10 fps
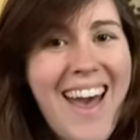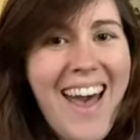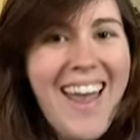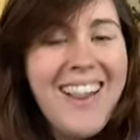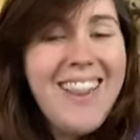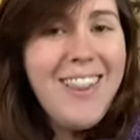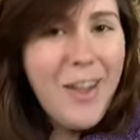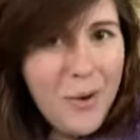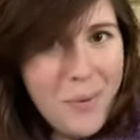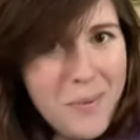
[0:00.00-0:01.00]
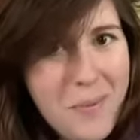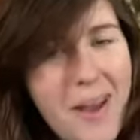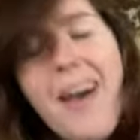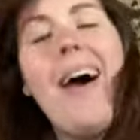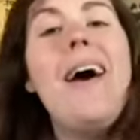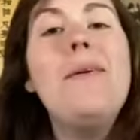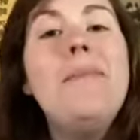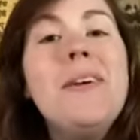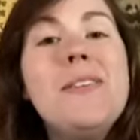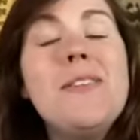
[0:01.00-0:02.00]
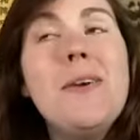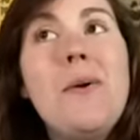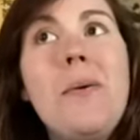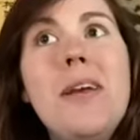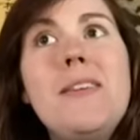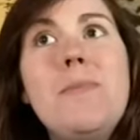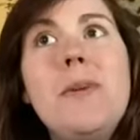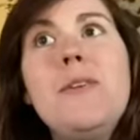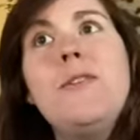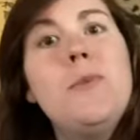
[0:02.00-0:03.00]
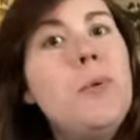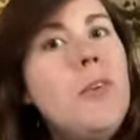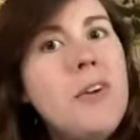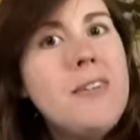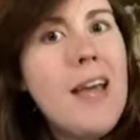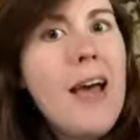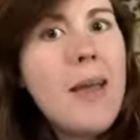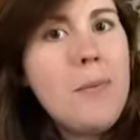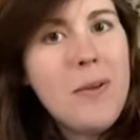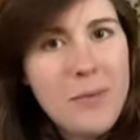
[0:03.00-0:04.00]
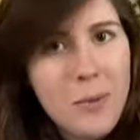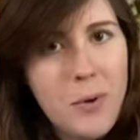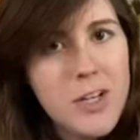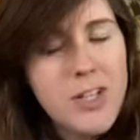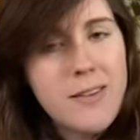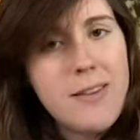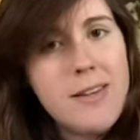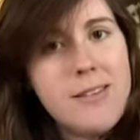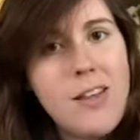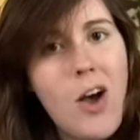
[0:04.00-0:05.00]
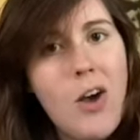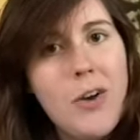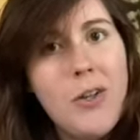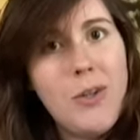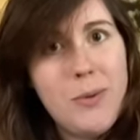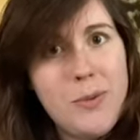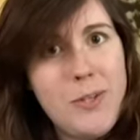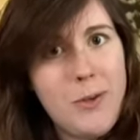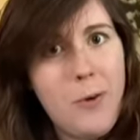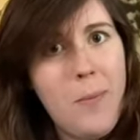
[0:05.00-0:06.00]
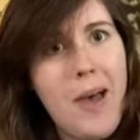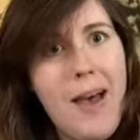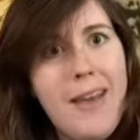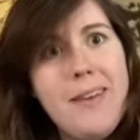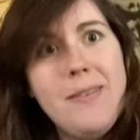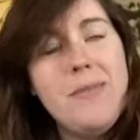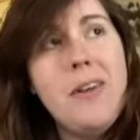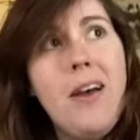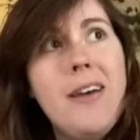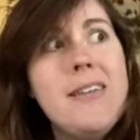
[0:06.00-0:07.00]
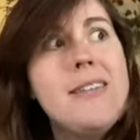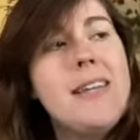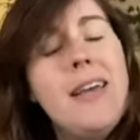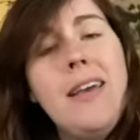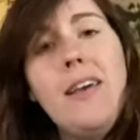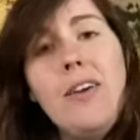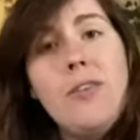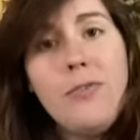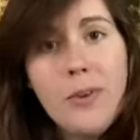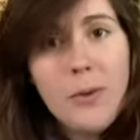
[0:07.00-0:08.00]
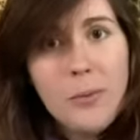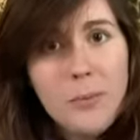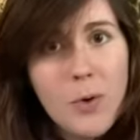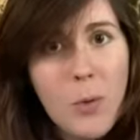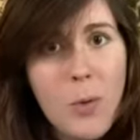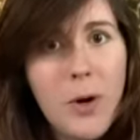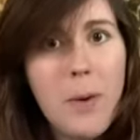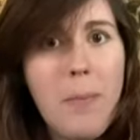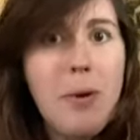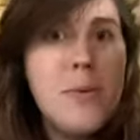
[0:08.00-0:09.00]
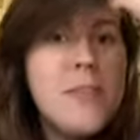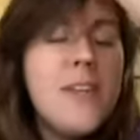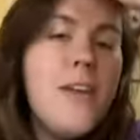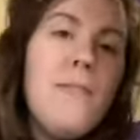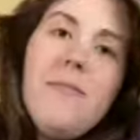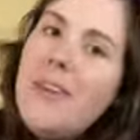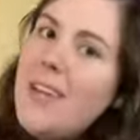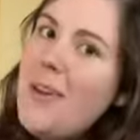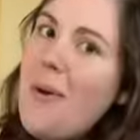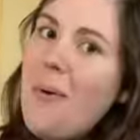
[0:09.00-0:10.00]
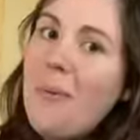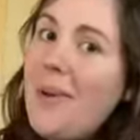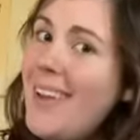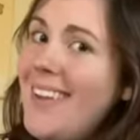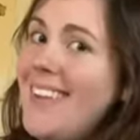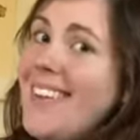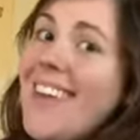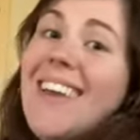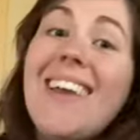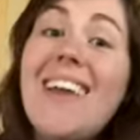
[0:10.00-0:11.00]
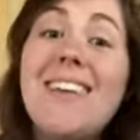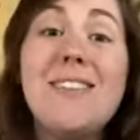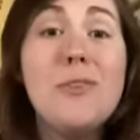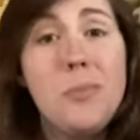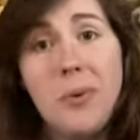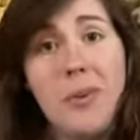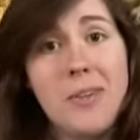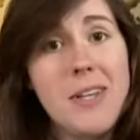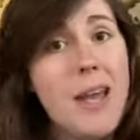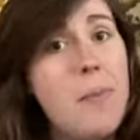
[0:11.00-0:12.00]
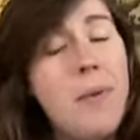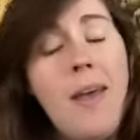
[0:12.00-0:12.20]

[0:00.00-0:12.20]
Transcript: Hello! Um, so it's been a super long time if you're watching this on YouTube. I have not filmed or posted a video in like a super long time.